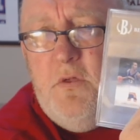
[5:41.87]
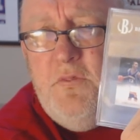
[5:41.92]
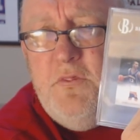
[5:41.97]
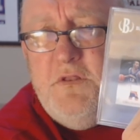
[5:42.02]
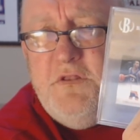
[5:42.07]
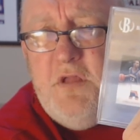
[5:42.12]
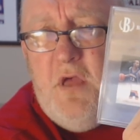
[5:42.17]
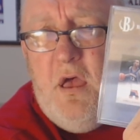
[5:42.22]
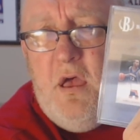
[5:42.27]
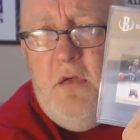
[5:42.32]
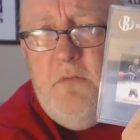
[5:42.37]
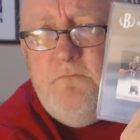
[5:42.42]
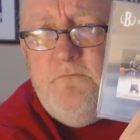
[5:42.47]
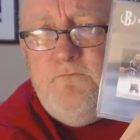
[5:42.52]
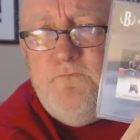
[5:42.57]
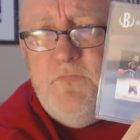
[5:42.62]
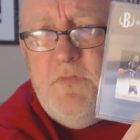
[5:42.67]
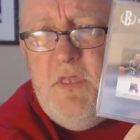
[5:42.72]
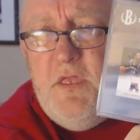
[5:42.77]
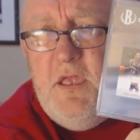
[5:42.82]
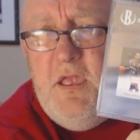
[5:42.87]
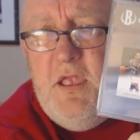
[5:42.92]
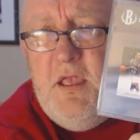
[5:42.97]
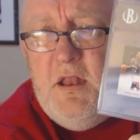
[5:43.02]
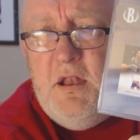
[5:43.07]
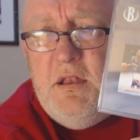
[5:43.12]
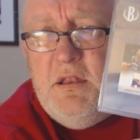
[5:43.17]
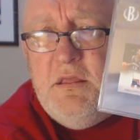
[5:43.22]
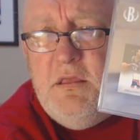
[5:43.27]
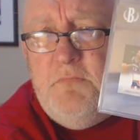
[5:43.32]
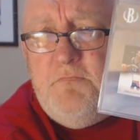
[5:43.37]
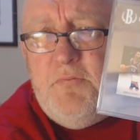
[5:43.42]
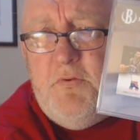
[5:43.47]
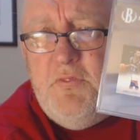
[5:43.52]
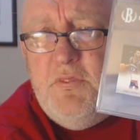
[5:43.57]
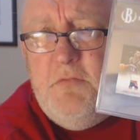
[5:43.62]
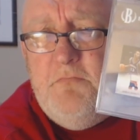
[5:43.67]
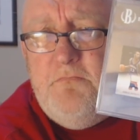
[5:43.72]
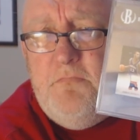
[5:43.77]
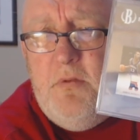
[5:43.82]
on the top and a lip
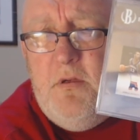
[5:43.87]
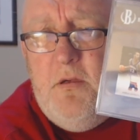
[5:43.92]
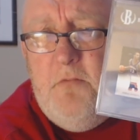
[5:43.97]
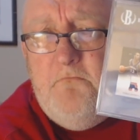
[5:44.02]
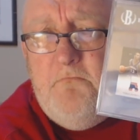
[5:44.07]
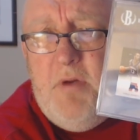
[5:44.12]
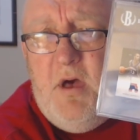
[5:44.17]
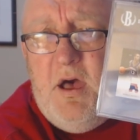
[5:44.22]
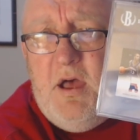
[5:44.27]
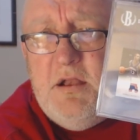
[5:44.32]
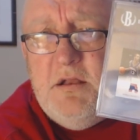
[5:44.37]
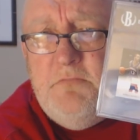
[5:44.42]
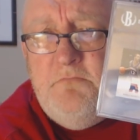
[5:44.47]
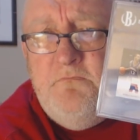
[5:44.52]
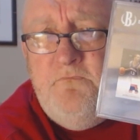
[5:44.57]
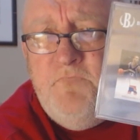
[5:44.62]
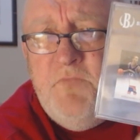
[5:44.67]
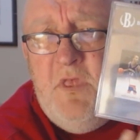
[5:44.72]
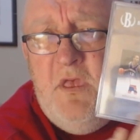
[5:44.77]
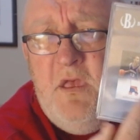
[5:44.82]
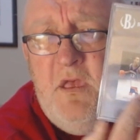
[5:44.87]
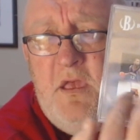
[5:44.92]
on the bottom,